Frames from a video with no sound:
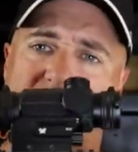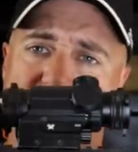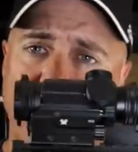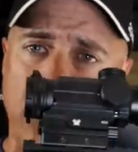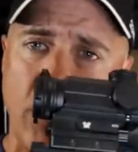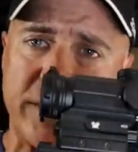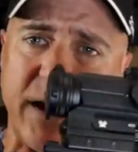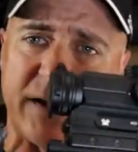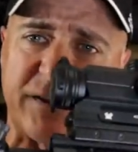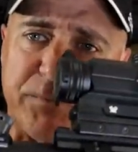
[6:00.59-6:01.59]
I have a
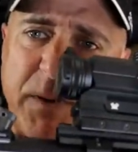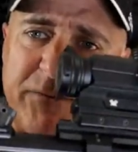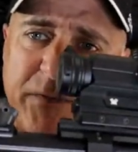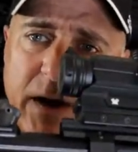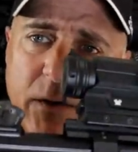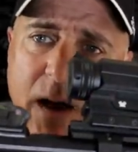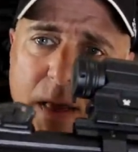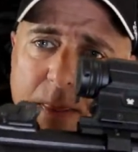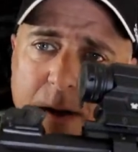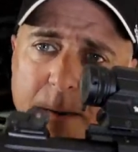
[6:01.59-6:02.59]
Vortex Spitfire
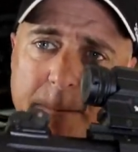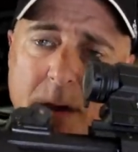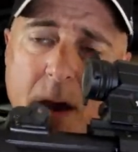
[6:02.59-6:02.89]
on there.